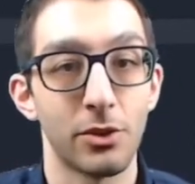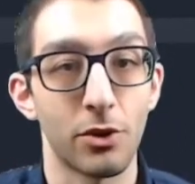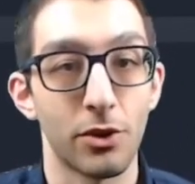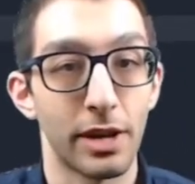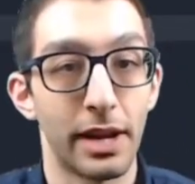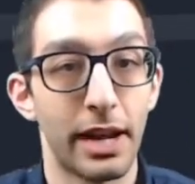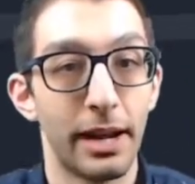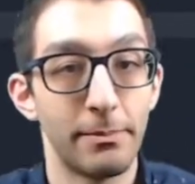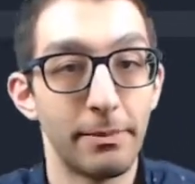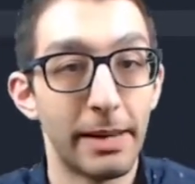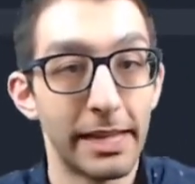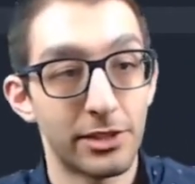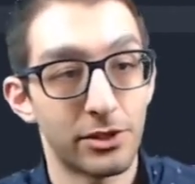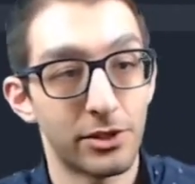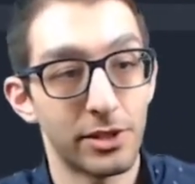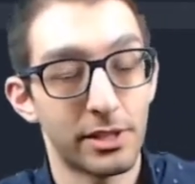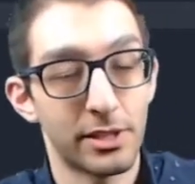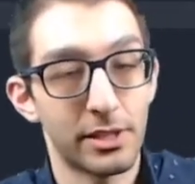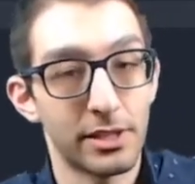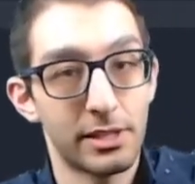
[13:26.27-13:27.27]
or makes
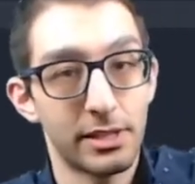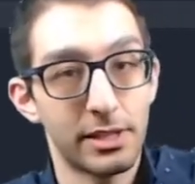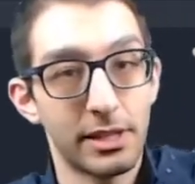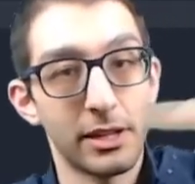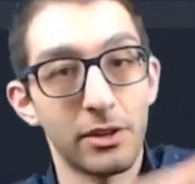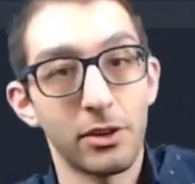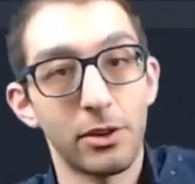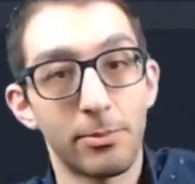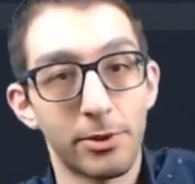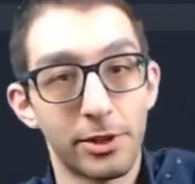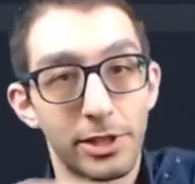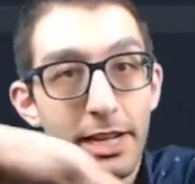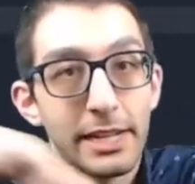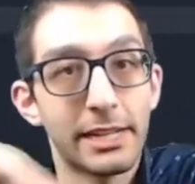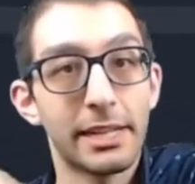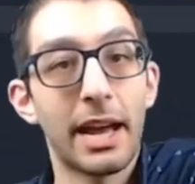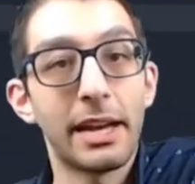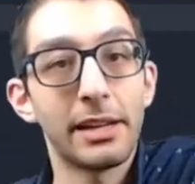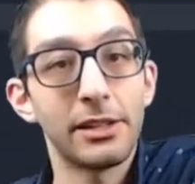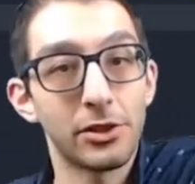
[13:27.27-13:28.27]
just a single
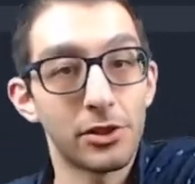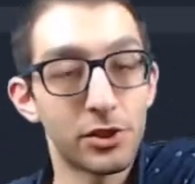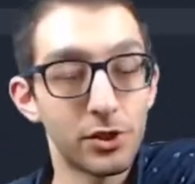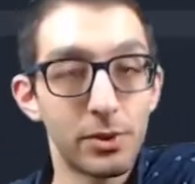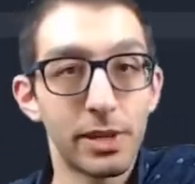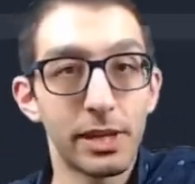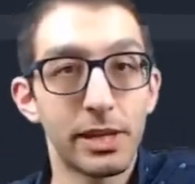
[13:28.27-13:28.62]
projectile shoot